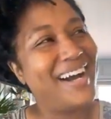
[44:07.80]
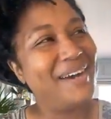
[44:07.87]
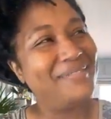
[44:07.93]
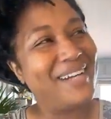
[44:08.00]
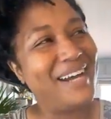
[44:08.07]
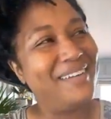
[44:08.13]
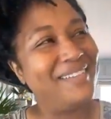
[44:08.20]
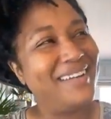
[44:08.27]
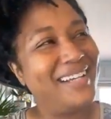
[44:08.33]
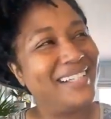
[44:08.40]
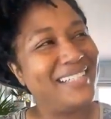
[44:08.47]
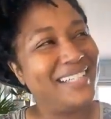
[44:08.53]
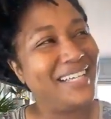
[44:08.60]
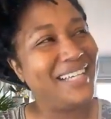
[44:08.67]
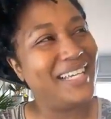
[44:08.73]
Muhammad
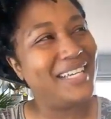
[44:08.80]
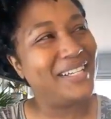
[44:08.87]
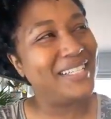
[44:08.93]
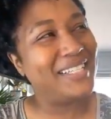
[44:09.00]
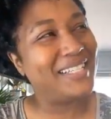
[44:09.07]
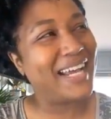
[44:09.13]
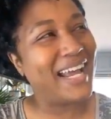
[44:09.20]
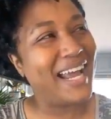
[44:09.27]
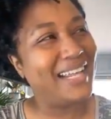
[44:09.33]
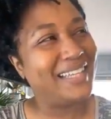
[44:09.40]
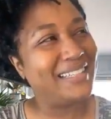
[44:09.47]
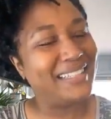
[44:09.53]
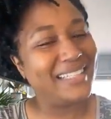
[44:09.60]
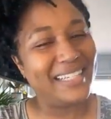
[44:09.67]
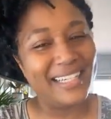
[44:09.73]
Ali is an
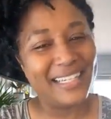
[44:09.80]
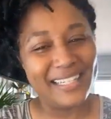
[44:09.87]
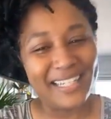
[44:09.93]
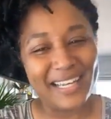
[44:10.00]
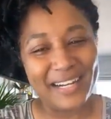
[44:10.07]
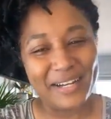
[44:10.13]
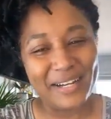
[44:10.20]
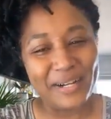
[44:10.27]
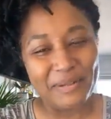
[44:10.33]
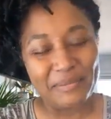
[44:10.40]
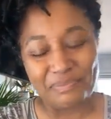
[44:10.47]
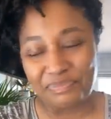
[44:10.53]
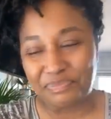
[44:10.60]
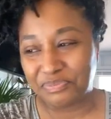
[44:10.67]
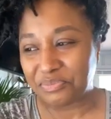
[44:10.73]
athlete
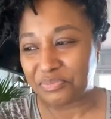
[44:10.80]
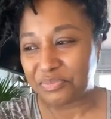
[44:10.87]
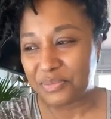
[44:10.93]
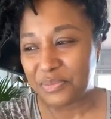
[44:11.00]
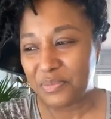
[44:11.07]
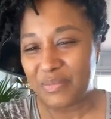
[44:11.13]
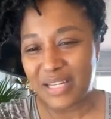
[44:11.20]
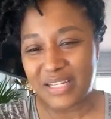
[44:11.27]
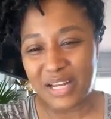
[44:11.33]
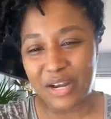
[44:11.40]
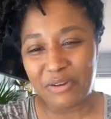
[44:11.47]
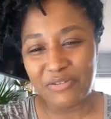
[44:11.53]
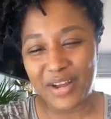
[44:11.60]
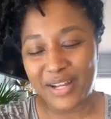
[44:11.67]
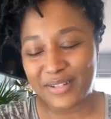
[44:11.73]
that
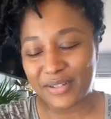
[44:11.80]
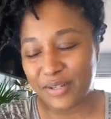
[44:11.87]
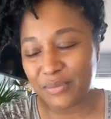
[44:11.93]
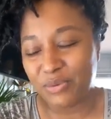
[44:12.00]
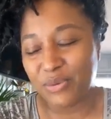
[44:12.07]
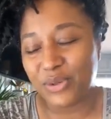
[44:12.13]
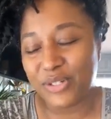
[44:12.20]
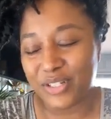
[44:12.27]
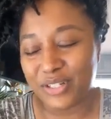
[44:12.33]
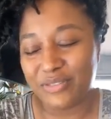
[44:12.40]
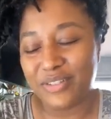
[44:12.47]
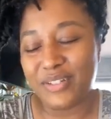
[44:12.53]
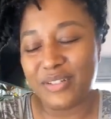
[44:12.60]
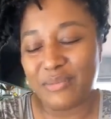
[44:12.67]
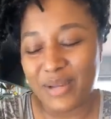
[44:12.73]
sacrificed a good
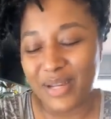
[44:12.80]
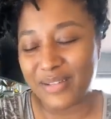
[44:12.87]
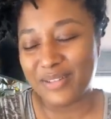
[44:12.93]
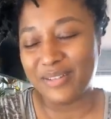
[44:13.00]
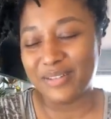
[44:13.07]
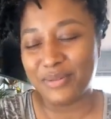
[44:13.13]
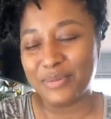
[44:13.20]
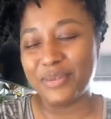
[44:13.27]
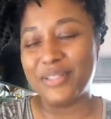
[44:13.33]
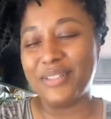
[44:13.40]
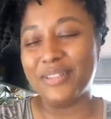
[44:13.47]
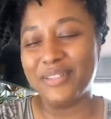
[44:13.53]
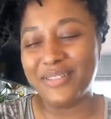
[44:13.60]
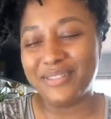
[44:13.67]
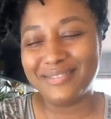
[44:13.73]
portion of his amazing
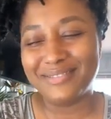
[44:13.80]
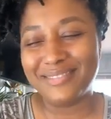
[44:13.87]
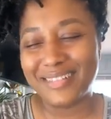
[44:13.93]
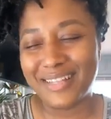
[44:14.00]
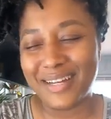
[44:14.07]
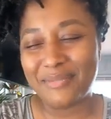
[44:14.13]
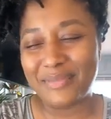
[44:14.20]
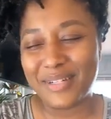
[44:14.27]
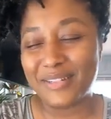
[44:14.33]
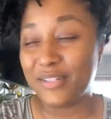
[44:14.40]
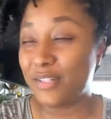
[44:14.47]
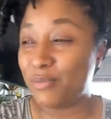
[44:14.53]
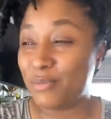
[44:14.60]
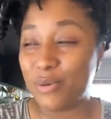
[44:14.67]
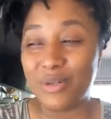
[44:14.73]
career
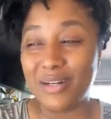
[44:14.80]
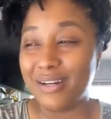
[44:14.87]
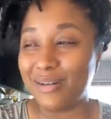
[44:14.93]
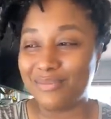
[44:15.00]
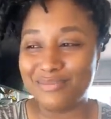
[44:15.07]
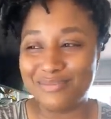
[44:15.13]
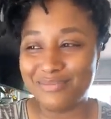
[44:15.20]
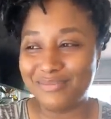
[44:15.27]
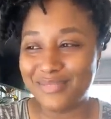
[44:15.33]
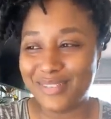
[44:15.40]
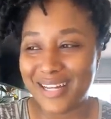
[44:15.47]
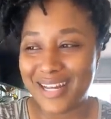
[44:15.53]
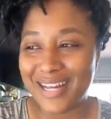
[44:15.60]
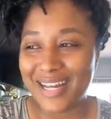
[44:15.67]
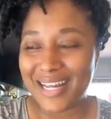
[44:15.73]
because he spoke up.
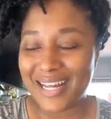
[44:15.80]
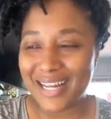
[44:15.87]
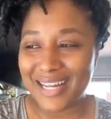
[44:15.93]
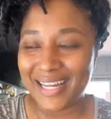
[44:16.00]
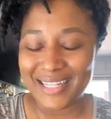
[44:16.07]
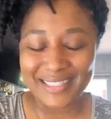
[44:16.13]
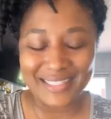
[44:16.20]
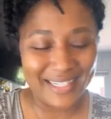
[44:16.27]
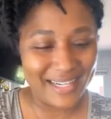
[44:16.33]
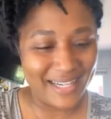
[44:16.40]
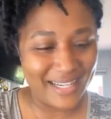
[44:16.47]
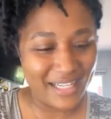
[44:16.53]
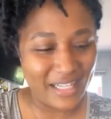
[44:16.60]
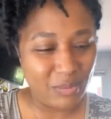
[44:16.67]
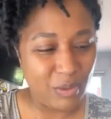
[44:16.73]
And
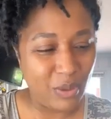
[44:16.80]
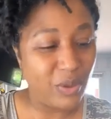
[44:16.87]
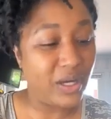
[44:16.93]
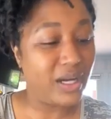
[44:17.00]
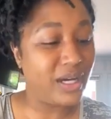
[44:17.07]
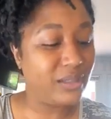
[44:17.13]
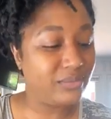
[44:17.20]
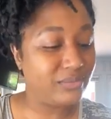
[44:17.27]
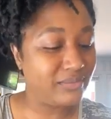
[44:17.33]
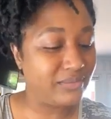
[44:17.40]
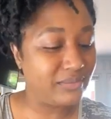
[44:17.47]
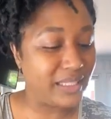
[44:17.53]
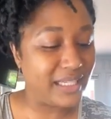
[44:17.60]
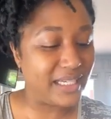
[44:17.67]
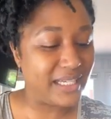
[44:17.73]
he spoke
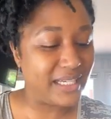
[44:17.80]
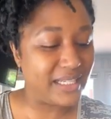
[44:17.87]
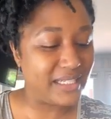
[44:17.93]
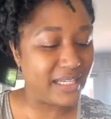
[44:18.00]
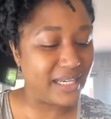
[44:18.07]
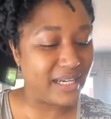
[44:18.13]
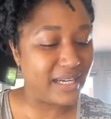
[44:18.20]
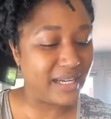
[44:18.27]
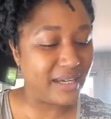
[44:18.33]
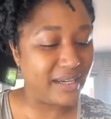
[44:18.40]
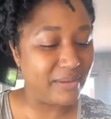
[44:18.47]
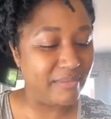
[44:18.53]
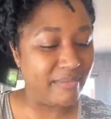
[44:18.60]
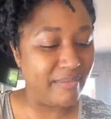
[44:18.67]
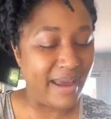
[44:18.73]
up because
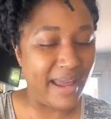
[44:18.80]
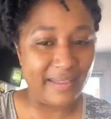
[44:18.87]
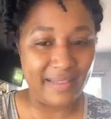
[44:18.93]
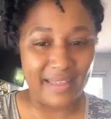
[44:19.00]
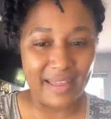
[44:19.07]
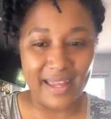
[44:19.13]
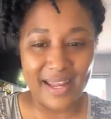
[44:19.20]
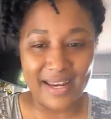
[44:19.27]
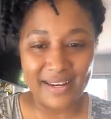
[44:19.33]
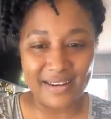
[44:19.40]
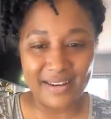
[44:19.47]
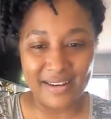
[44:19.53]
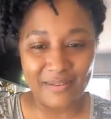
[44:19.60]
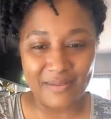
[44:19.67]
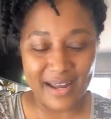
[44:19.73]
back
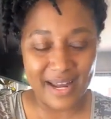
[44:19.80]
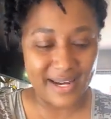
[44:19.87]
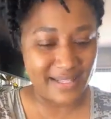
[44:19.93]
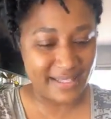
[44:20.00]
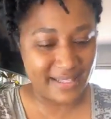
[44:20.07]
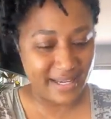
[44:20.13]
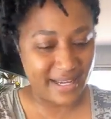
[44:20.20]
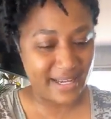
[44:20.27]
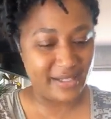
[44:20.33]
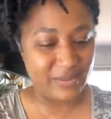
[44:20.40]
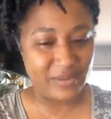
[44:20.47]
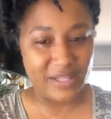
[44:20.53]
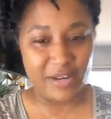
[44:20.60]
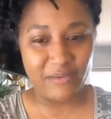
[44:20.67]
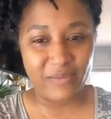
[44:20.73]
then the United
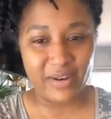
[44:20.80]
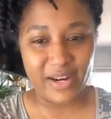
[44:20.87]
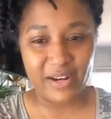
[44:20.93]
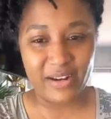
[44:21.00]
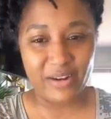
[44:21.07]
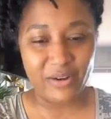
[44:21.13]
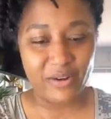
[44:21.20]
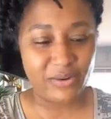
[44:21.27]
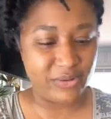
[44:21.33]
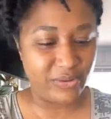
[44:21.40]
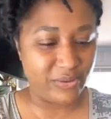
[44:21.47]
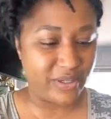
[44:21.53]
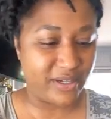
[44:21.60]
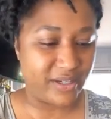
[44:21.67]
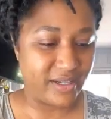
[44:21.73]
States was getting ready to
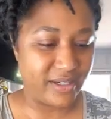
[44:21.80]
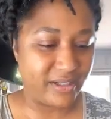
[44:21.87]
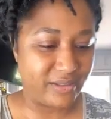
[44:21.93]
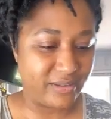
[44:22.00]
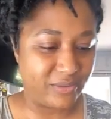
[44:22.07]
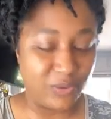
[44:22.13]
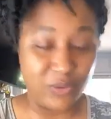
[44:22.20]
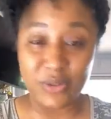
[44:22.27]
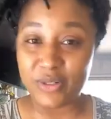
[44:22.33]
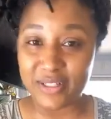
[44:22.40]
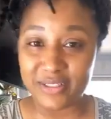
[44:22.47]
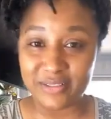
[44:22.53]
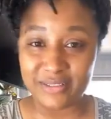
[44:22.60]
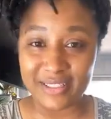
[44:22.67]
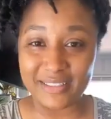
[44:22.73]
go to a
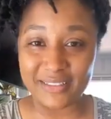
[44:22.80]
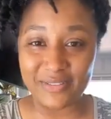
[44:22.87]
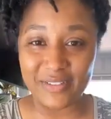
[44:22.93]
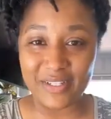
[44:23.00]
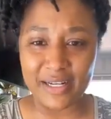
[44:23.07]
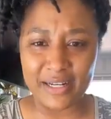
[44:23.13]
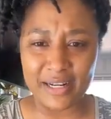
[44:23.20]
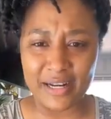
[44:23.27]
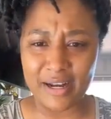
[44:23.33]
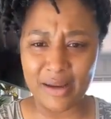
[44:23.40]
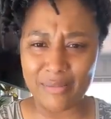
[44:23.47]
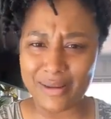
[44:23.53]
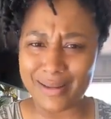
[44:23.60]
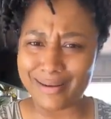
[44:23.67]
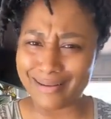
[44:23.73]
war against
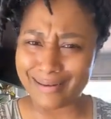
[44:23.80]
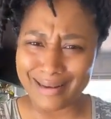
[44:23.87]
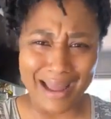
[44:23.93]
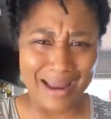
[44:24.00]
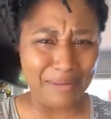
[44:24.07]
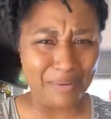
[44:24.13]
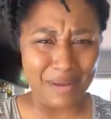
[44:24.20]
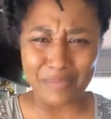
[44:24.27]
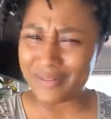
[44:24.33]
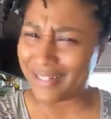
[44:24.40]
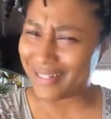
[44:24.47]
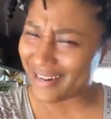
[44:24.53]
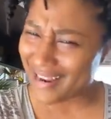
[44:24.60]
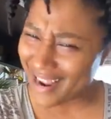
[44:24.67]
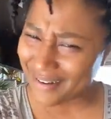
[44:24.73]
Vietnam, and a lot of
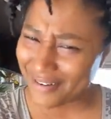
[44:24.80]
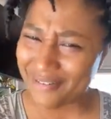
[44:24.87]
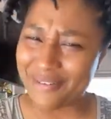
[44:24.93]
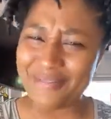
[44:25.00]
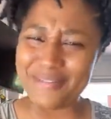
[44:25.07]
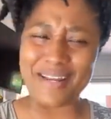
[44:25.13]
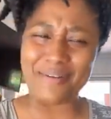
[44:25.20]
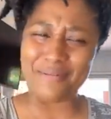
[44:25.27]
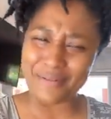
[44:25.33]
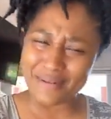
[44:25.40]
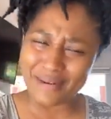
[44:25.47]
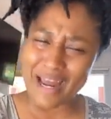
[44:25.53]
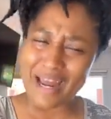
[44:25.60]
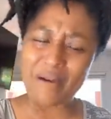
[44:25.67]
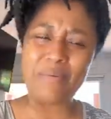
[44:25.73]
people did not agree with
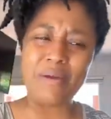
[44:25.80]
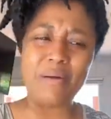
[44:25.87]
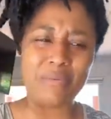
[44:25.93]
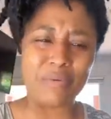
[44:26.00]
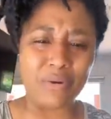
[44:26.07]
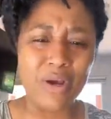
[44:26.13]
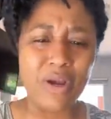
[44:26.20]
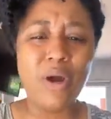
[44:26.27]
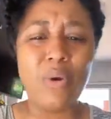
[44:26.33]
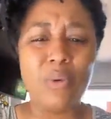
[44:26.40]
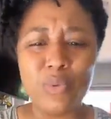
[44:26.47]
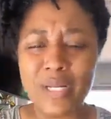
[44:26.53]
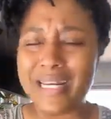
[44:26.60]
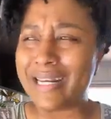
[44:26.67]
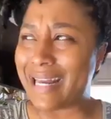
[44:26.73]
that war. A lot of people
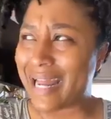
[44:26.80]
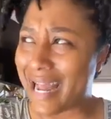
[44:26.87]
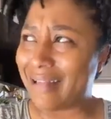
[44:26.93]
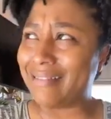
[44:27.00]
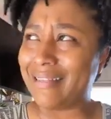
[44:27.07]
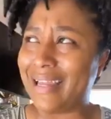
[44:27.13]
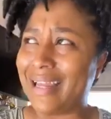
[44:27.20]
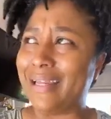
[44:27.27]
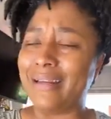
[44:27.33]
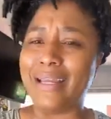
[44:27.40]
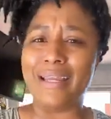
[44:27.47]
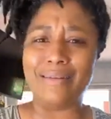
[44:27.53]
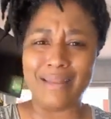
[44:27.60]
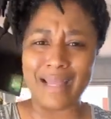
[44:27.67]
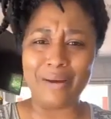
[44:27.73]
did not
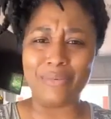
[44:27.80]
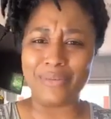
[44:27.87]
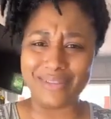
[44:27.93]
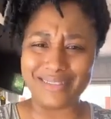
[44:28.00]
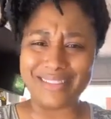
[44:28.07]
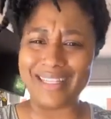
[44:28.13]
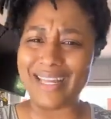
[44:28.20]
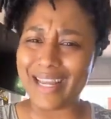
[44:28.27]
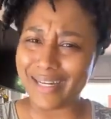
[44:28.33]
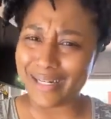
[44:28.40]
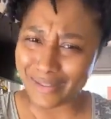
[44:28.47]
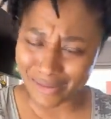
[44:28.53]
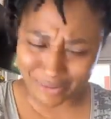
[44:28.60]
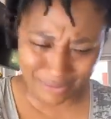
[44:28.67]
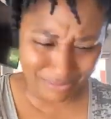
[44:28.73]
think that that was a
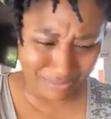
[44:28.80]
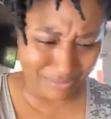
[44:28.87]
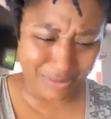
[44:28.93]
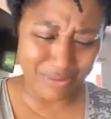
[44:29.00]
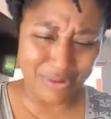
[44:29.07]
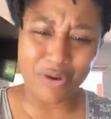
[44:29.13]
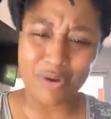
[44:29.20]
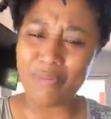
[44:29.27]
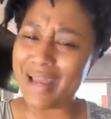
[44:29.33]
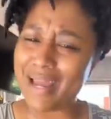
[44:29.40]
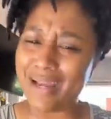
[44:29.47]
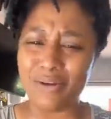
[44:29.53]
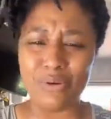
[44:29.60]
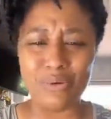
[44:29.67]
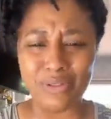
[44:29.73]
thing to do. You can go
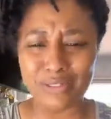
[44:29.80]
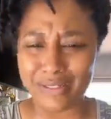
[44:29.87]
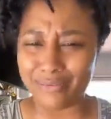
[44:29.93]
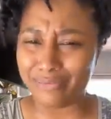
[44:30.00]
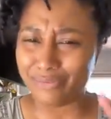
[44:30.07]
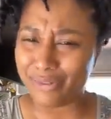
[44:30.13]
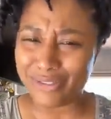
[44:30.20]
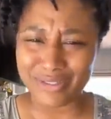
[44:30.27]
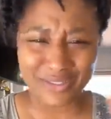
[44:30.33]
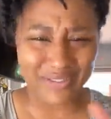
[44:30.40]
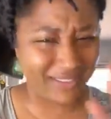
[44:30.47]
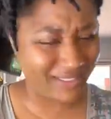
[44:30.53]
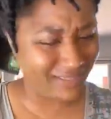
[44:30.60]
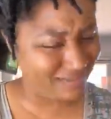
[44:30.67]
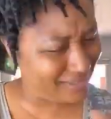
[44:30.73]
back, Google it,
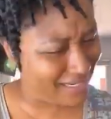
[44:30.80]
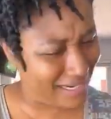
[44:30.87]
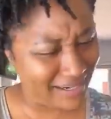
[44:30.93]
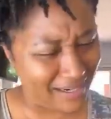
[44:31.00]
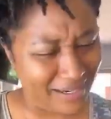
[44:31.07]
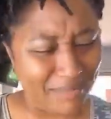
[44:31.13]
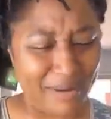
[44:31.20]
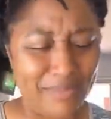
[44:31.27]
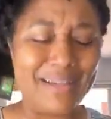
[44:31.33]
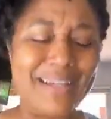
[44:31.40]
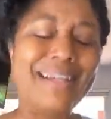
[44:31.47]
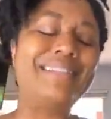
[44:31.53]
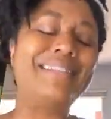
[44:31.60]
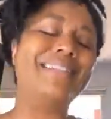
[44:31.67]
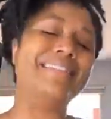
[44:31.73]
research it. That ain't none of my
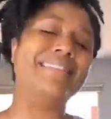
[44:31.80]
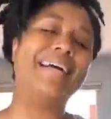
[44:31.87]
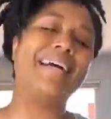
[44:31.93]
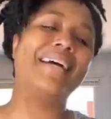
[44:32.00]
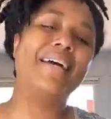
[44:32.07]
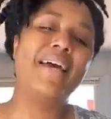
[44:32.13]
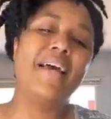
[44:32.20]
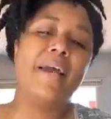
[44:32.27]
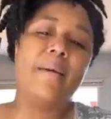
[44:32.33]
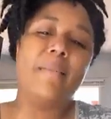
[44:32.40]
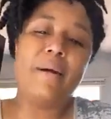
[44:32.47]
business now.